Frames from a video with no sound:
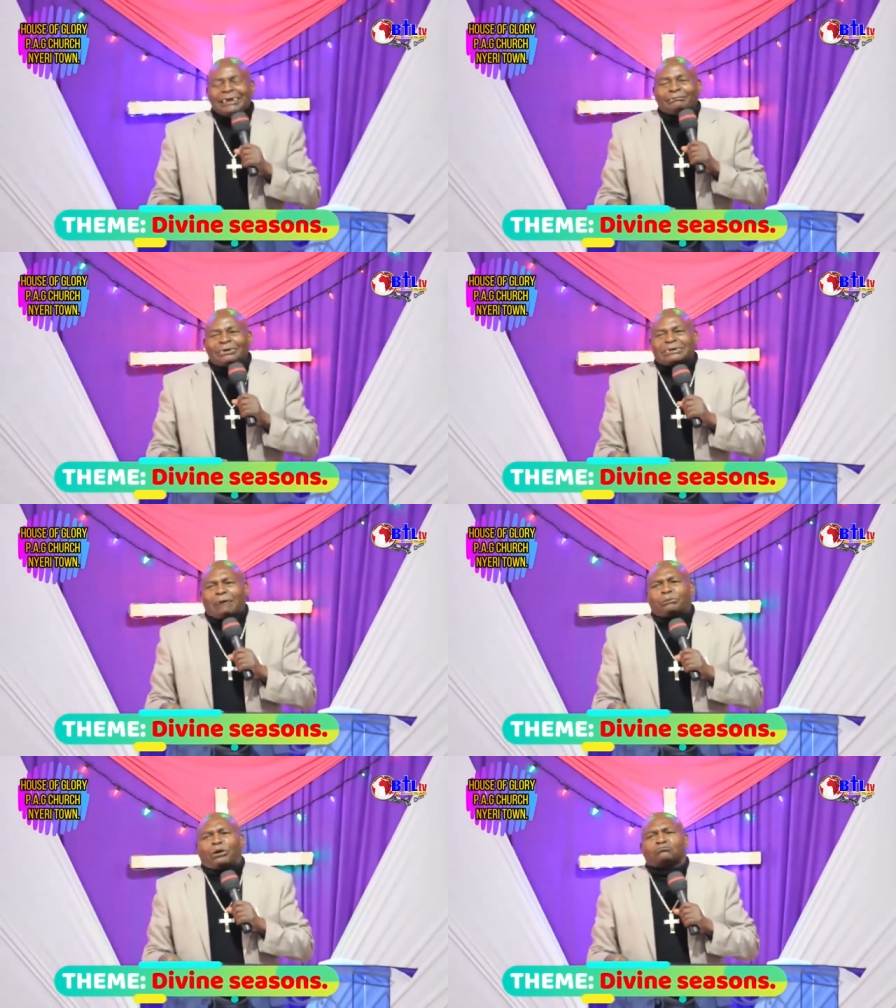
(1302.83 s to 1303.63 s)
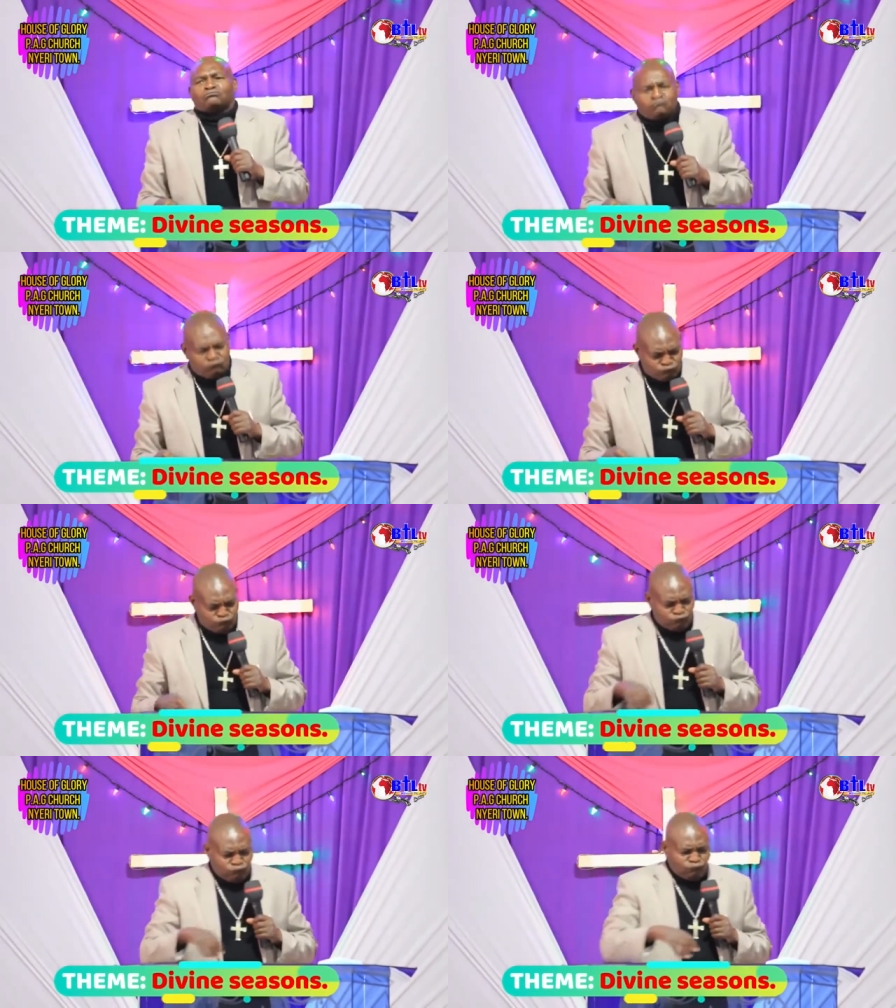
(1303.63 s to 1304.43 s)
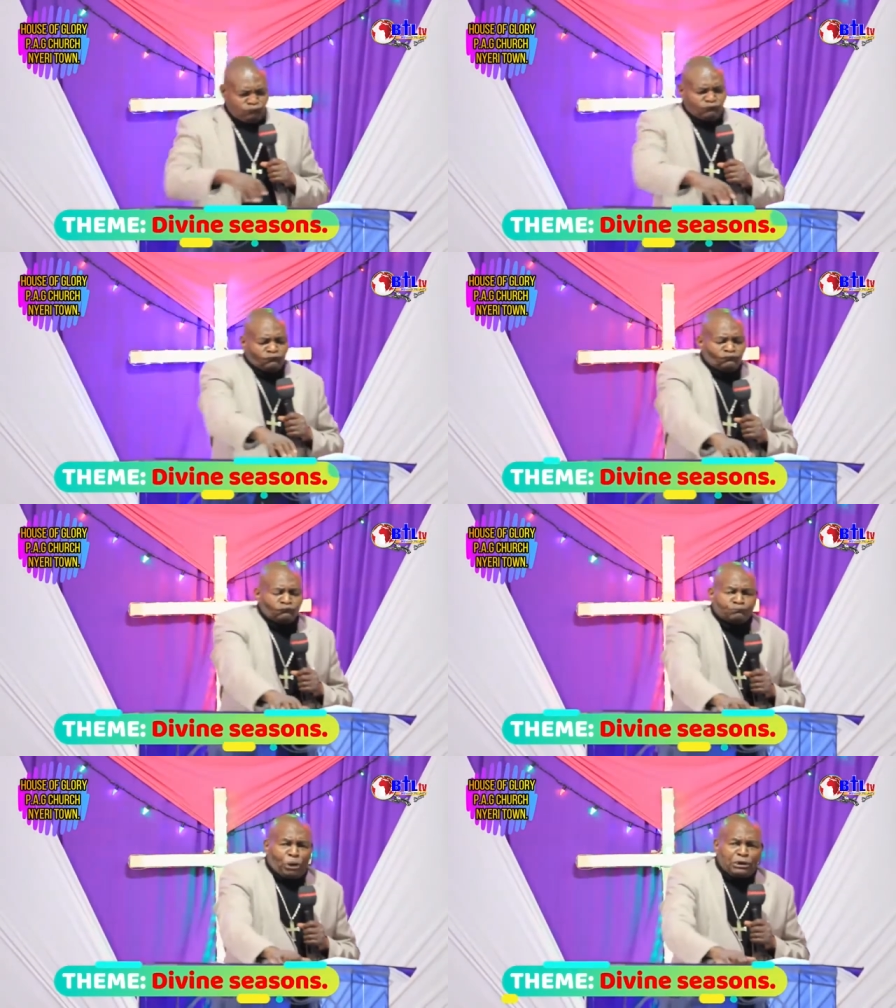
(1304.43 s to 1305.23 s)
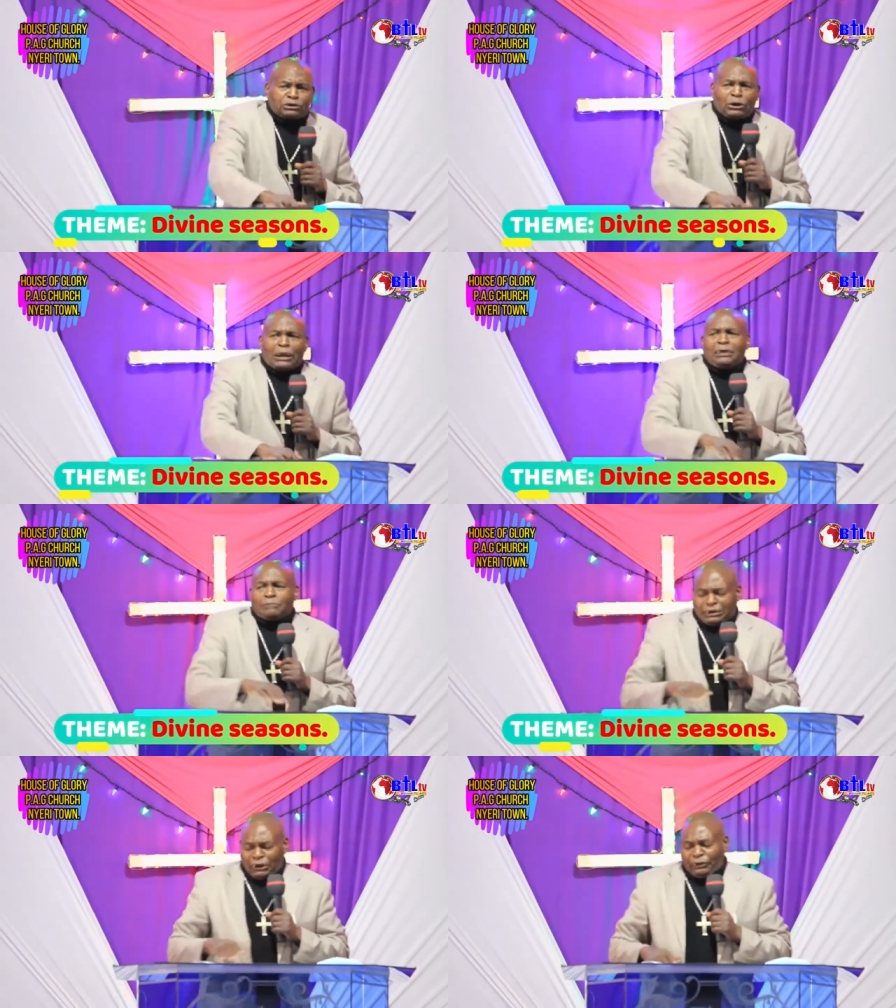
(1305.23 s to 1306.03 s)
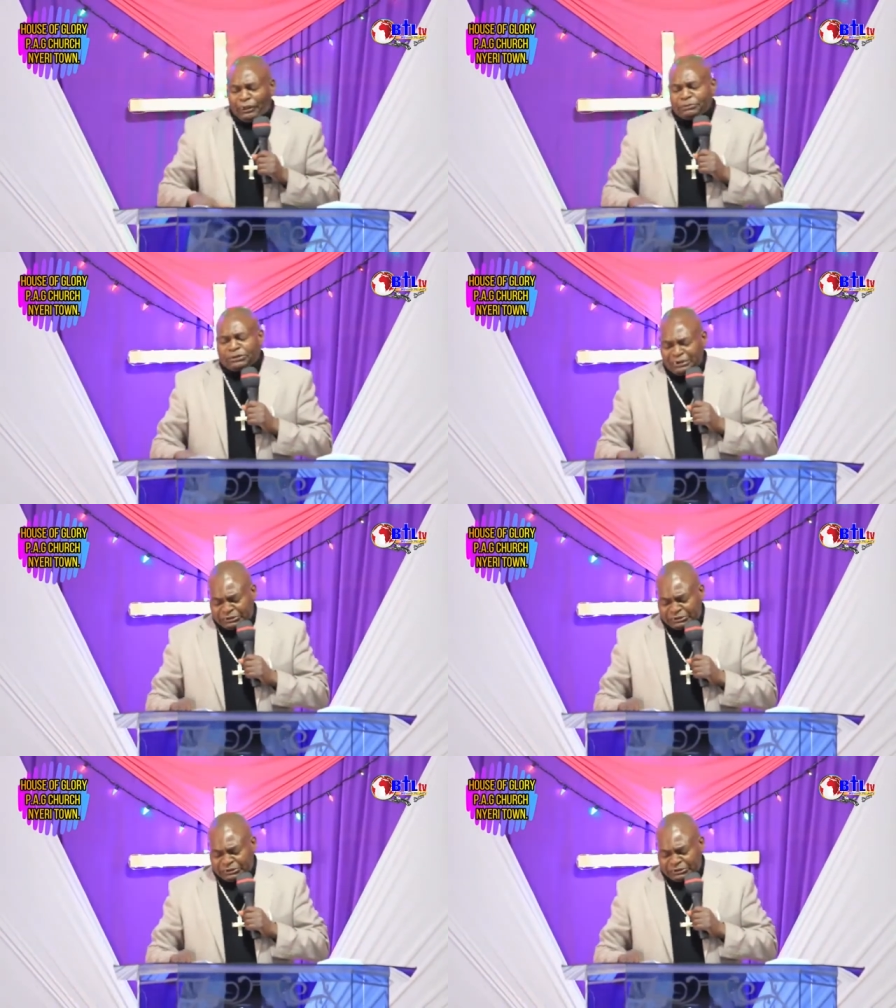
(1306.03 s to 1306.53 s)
inevitable. Point to your neighbor, tell them